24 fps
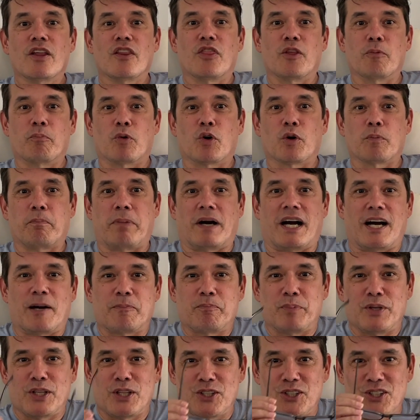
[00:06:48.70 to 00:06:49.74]
the more
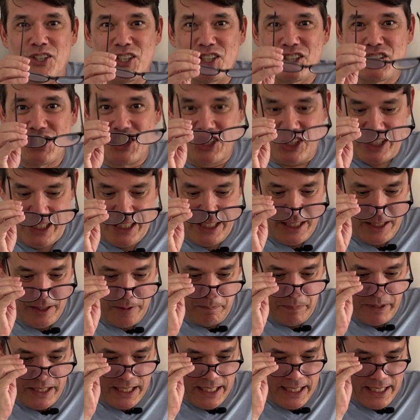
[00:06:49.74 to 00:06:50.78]
popular she
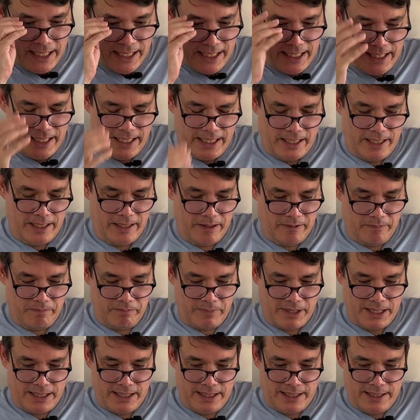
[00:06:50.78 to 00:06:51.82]

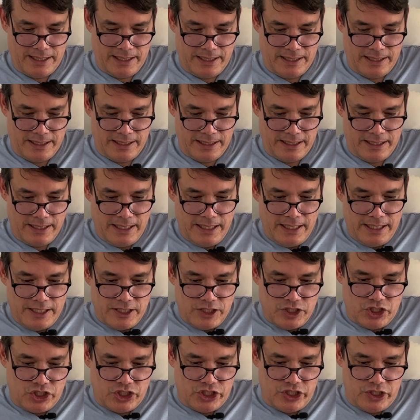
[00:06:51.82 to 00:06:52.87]
became.
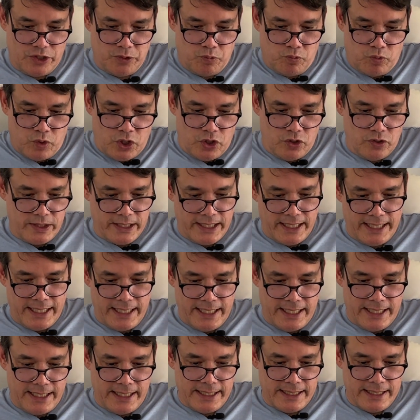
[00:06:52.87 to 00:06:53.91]
She wrote
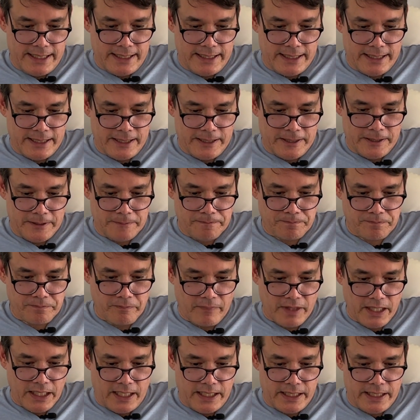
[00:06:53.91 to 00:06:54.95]

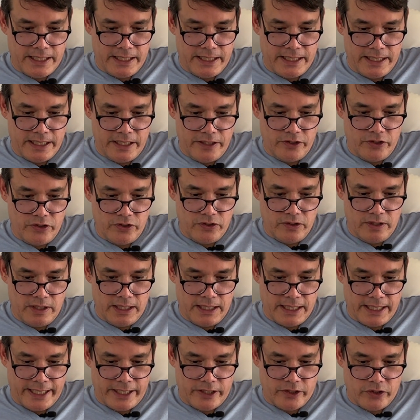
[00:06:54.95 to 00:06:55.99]
another
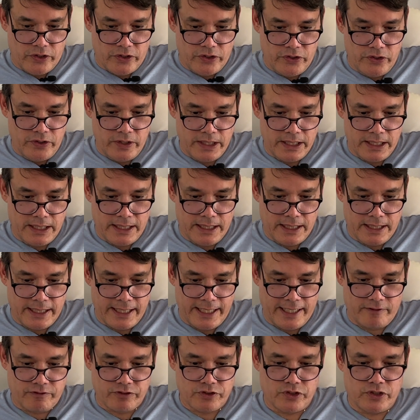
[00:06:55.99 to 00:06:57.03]
letter
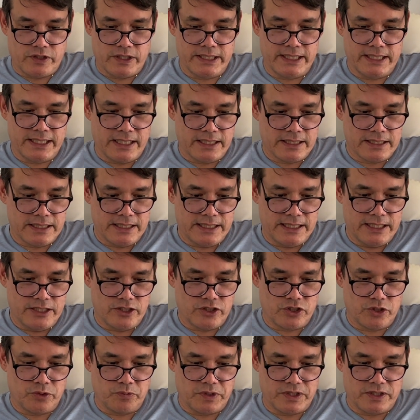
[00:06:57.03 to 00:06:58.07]
after a young
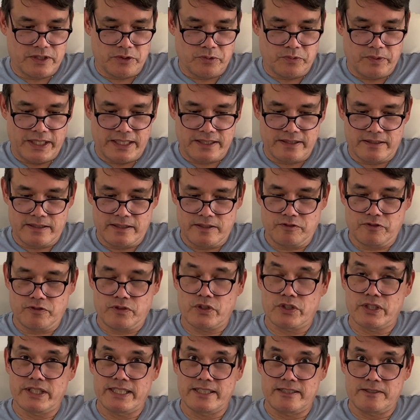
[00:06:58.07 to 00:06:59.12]
teacher was arrested
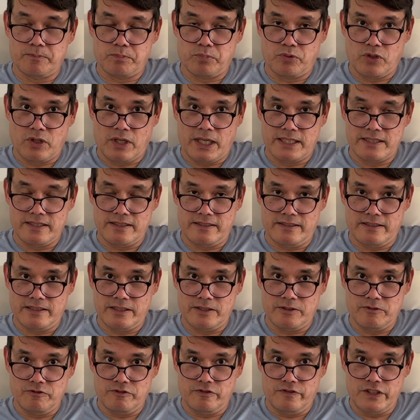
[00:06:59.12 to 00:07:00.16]
for his
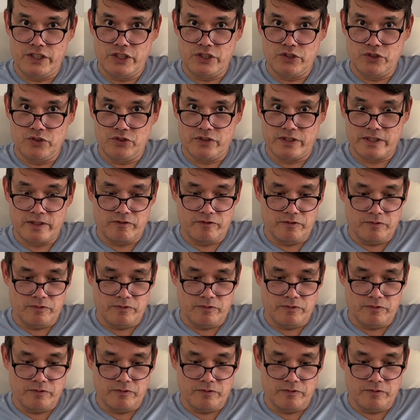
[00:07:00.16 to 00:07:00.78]
Protestant views